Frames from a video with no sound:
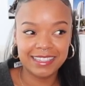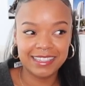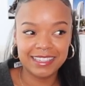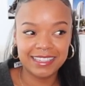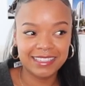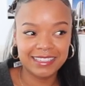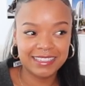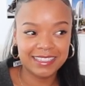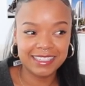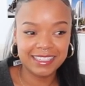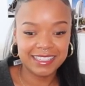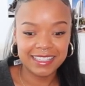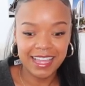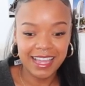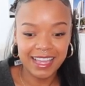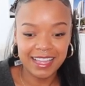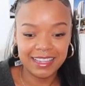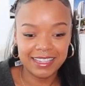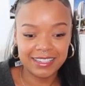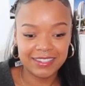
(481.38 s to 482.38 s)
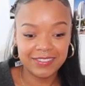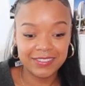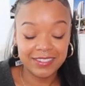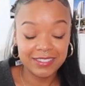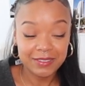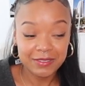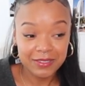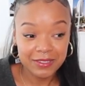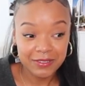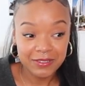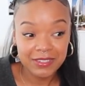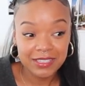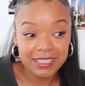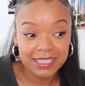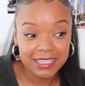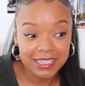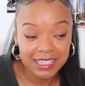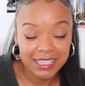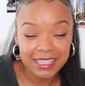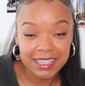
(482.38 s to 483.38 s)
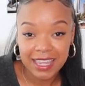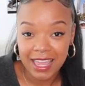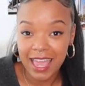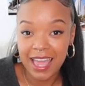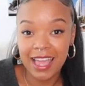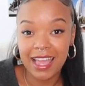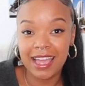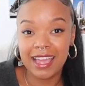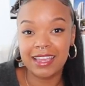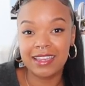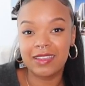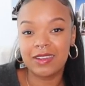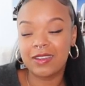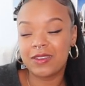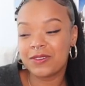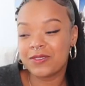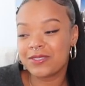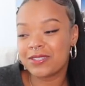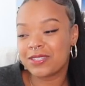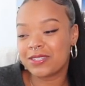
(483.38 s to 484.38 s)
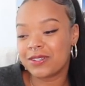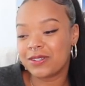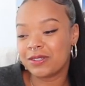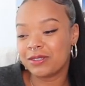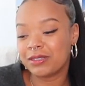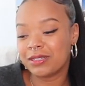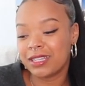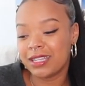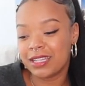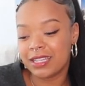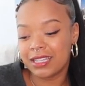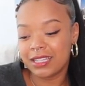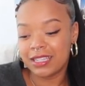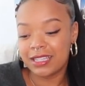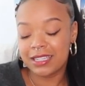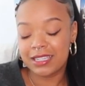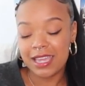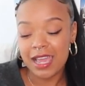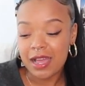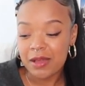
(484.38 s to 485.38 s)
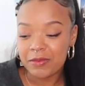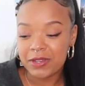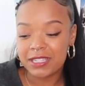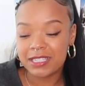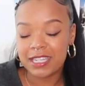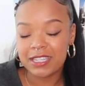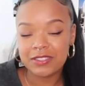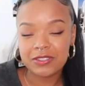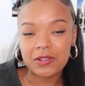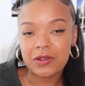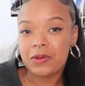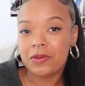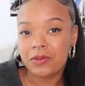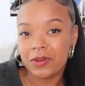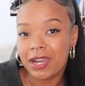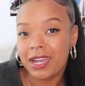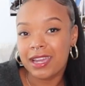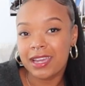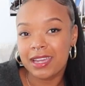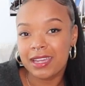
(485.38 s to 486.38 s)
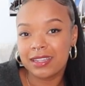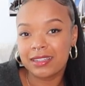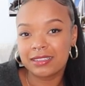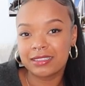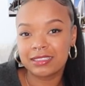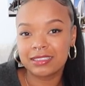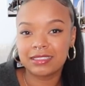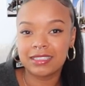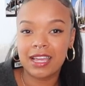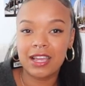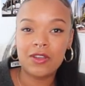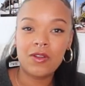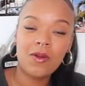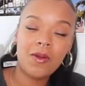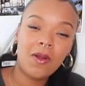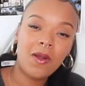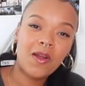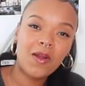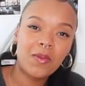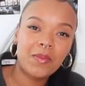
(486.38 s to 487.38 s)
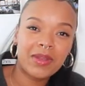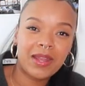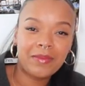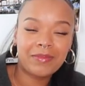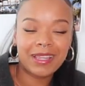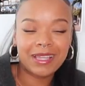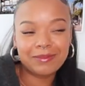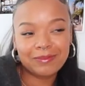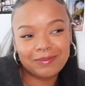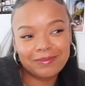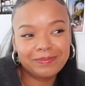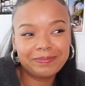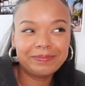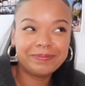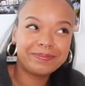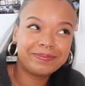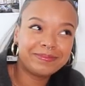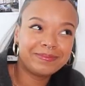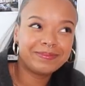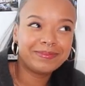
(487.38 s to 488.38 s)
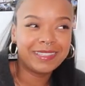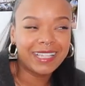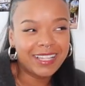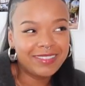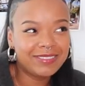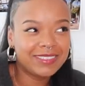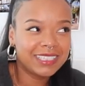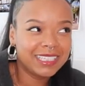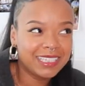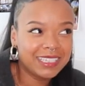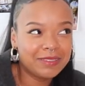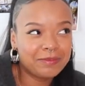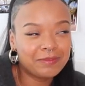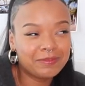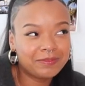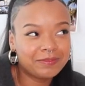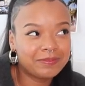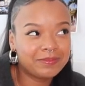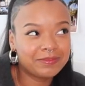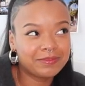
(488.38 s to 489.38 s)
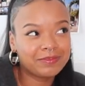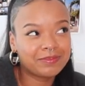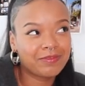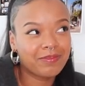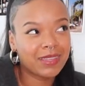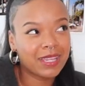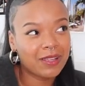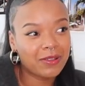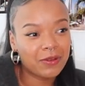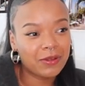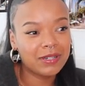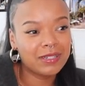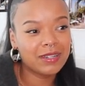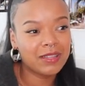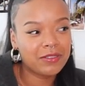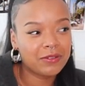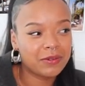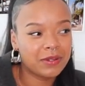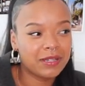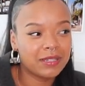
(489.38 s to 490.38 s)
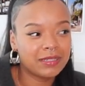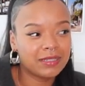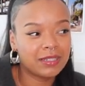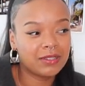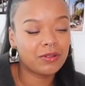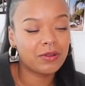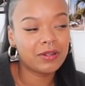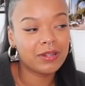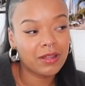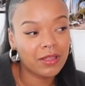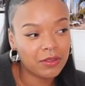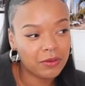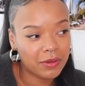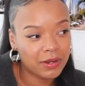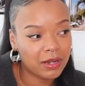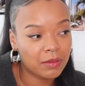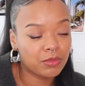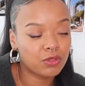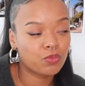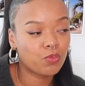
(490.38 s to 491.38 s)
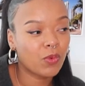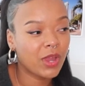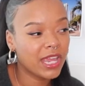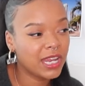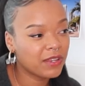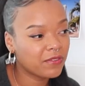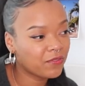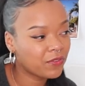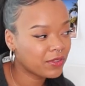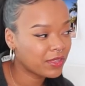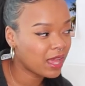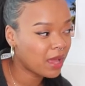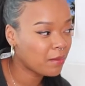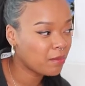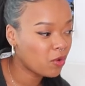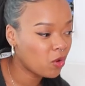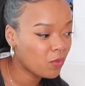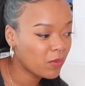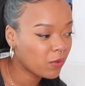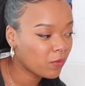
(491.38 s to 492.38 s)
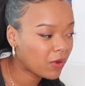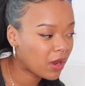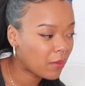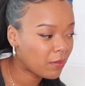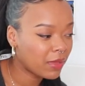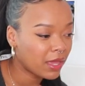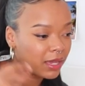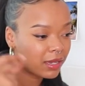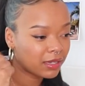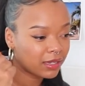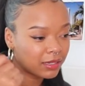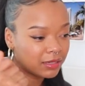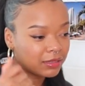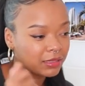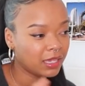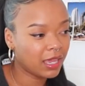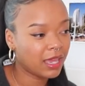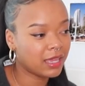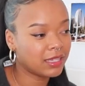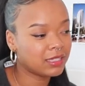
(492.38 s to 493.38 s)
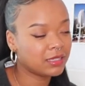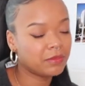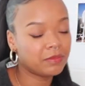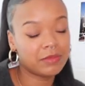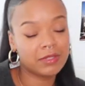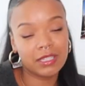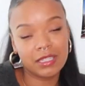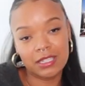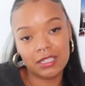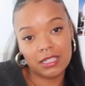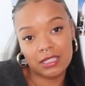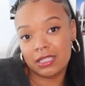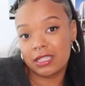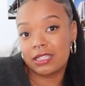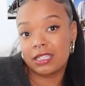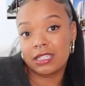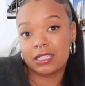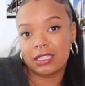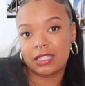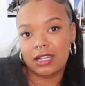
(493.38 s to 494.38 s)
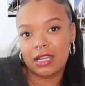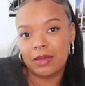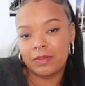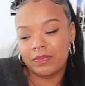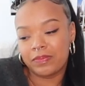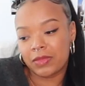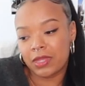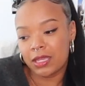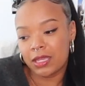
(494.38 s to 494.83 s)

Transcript: It's just that, like you just, you just need that, you know? So yeah, my dates go great I go home and I'm like, mm-hmm, lovely, mm-hmm. I'll go on another one, I'll go on another one. I'm just waiting for that moment where I'm like, yes, and it, do it doesn't come.